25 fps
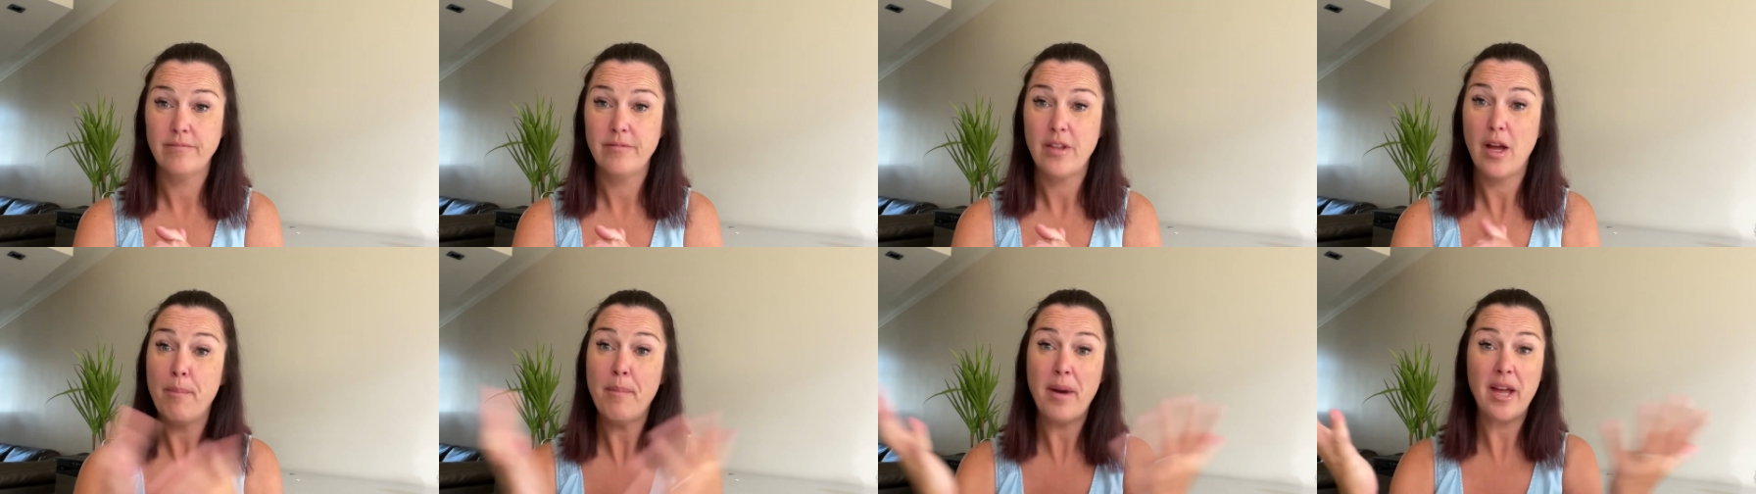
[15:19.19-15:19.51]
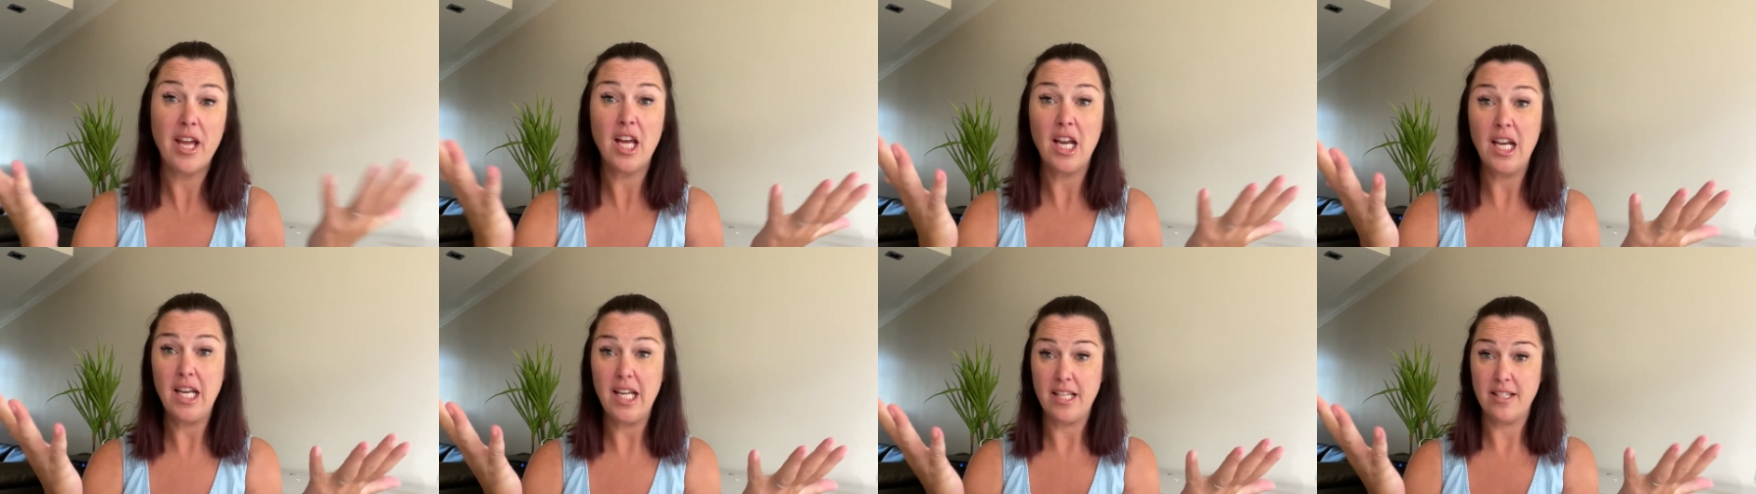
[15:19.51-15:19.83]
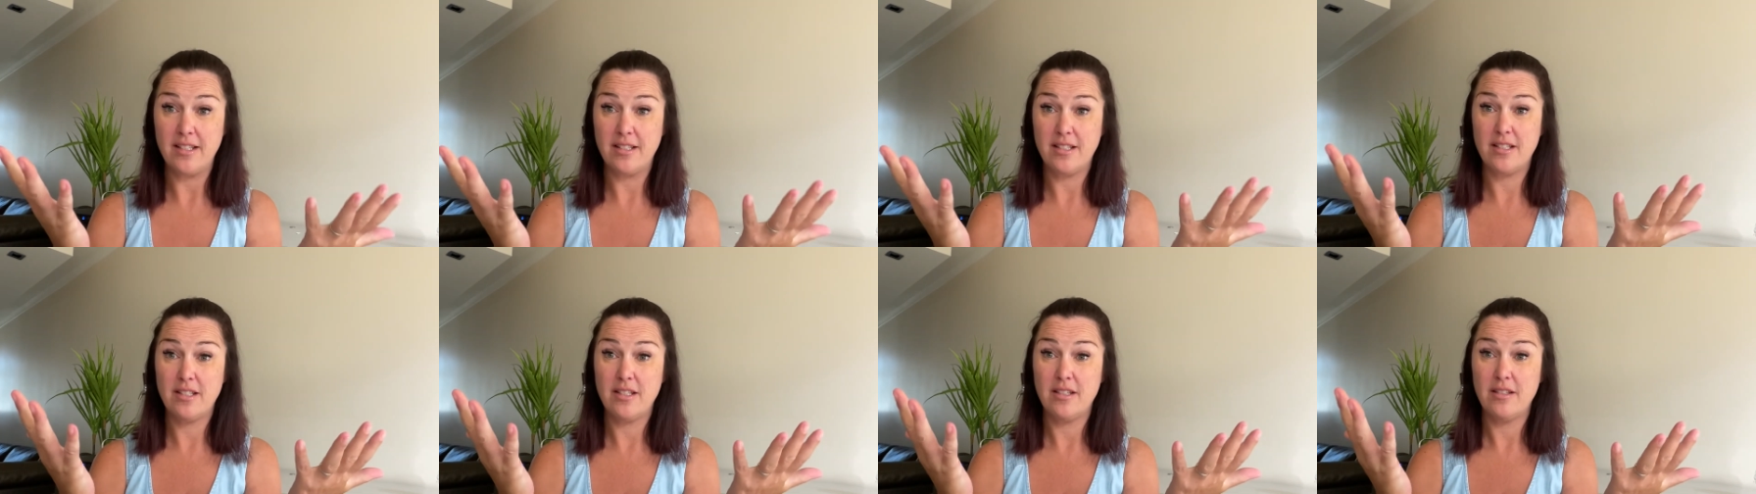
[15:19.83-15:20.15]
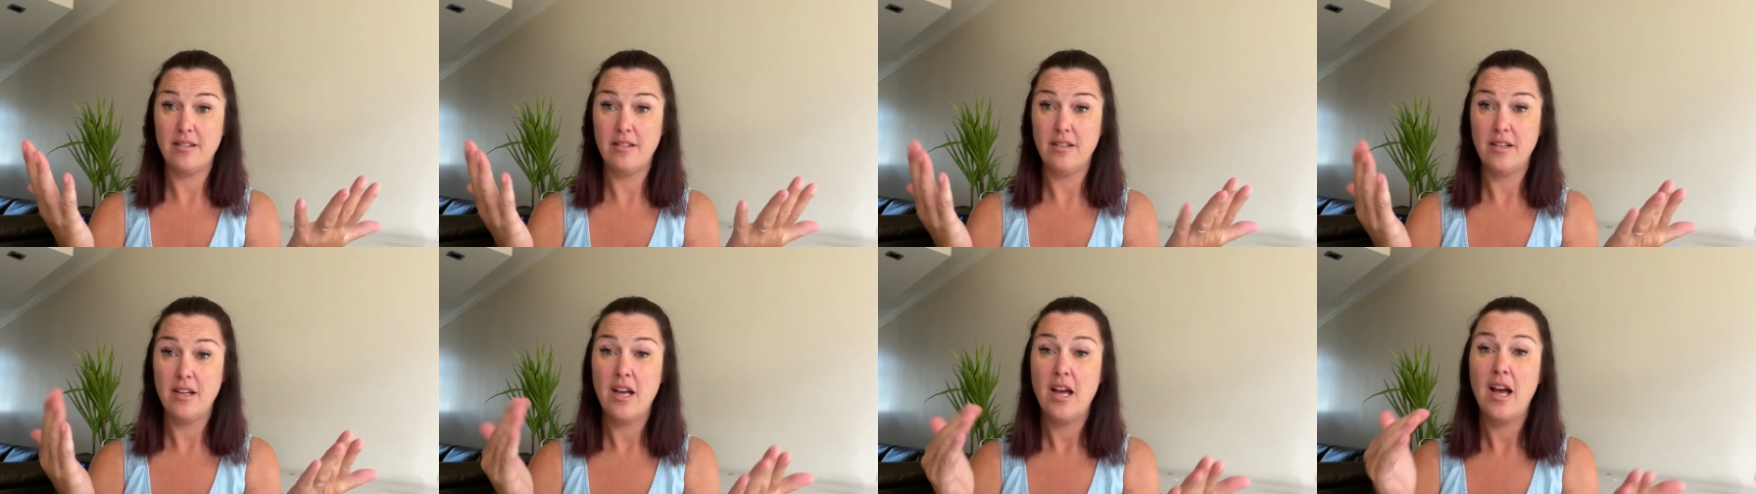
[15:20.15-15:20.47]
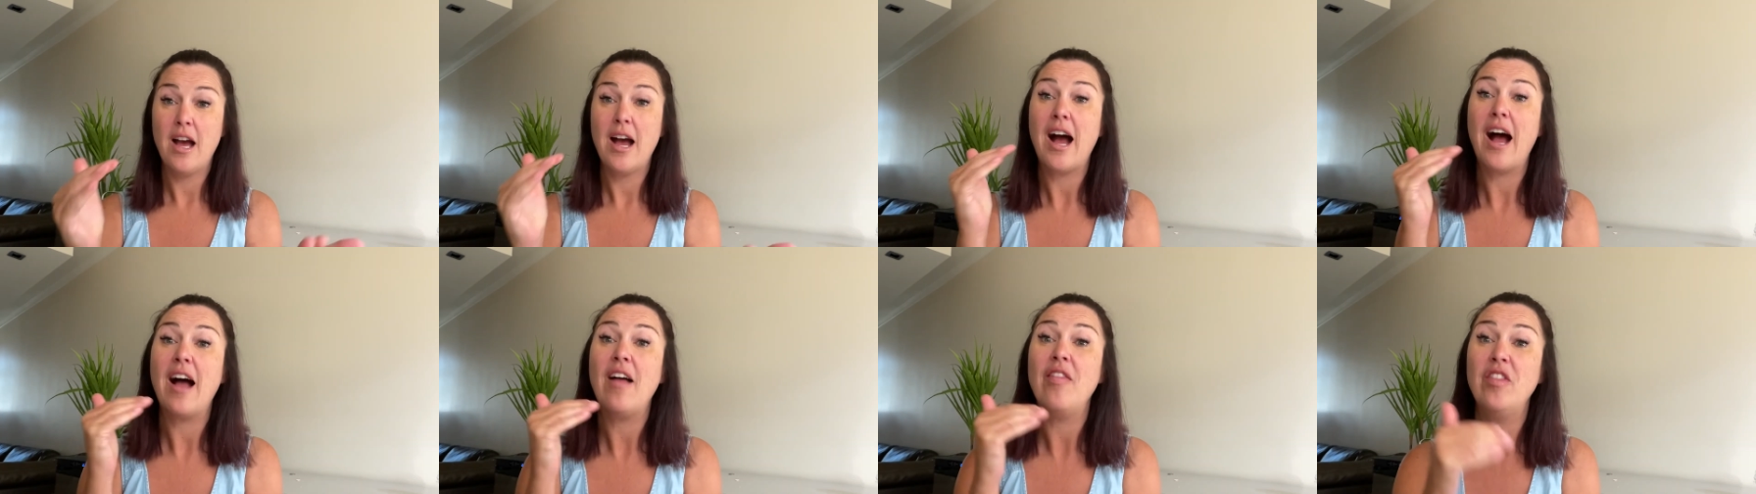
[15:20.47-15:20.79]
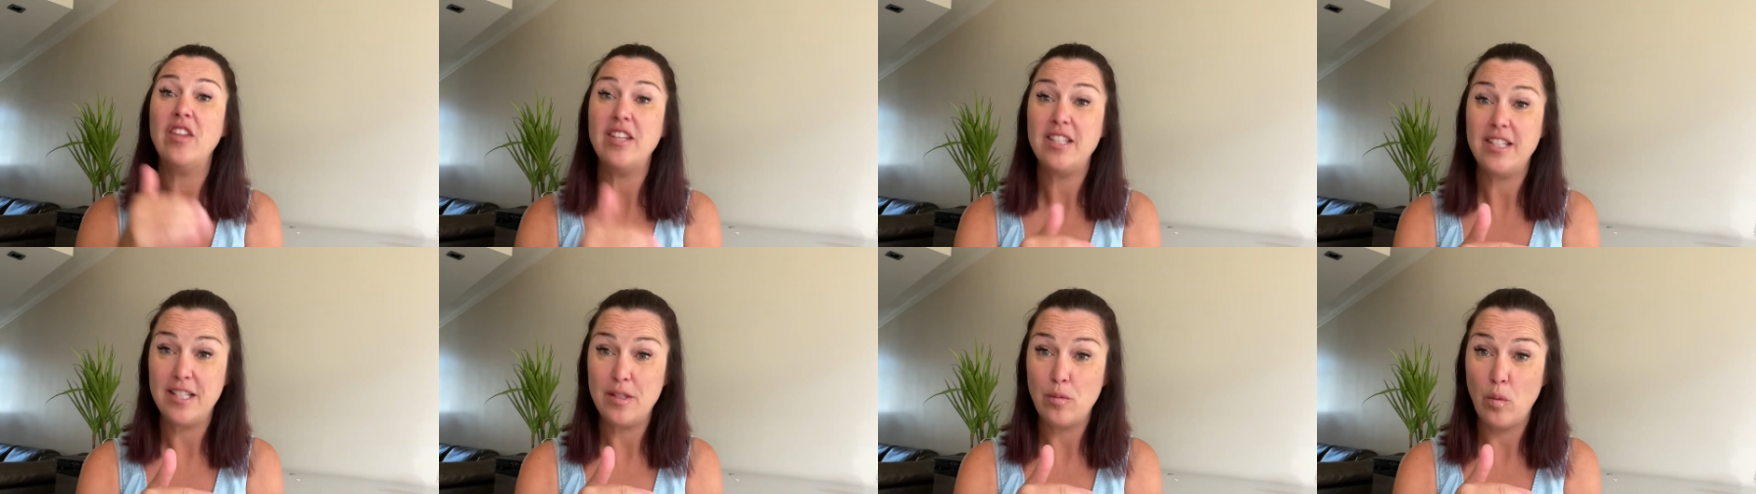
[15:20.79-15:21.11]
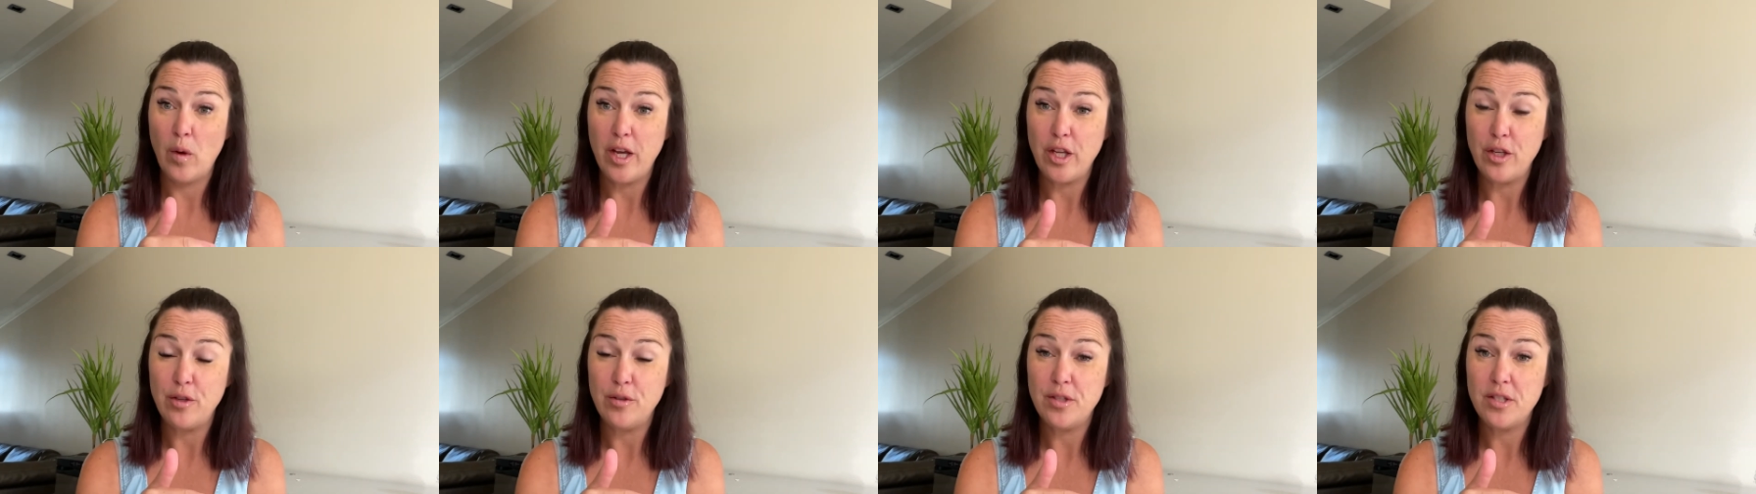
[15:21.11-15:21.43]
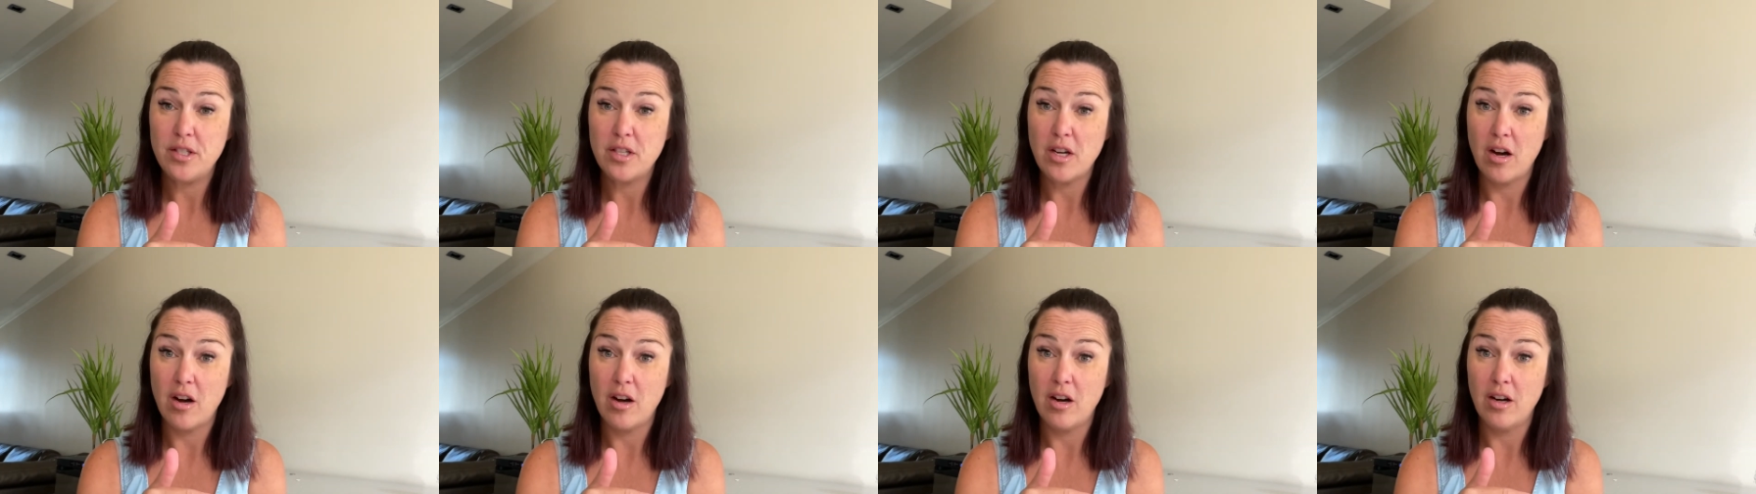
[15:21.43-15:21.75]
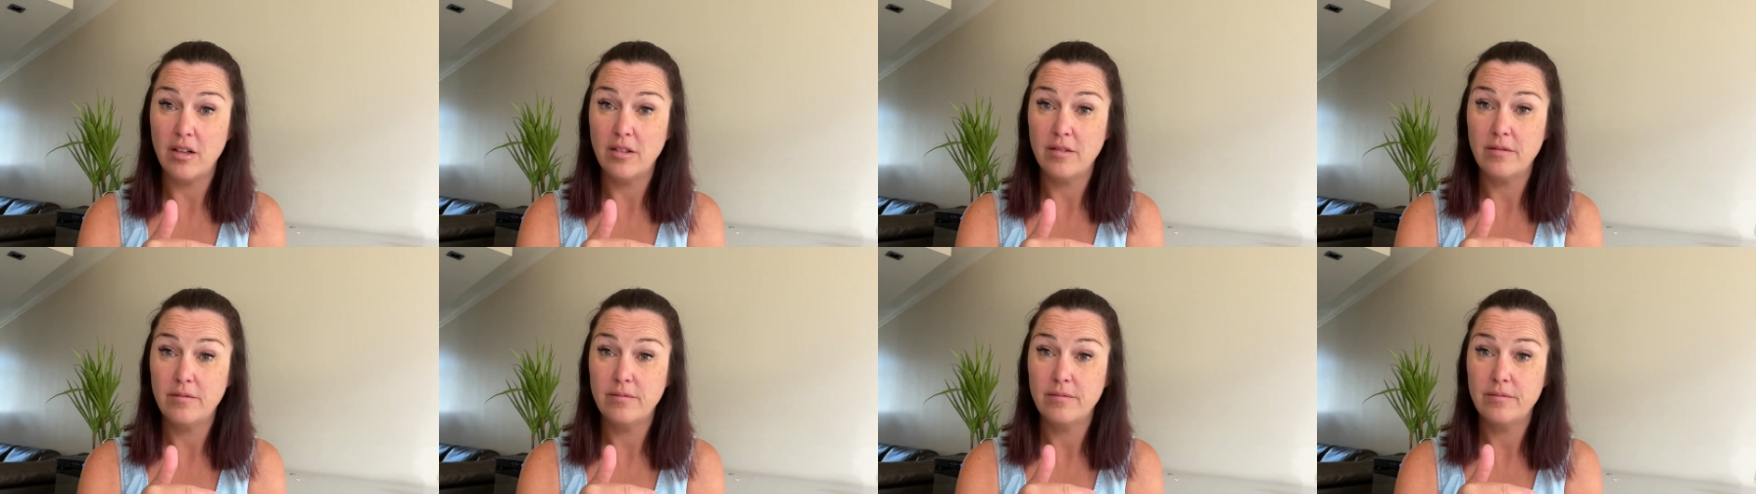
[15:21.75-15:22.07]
And make a list. And this is where you start.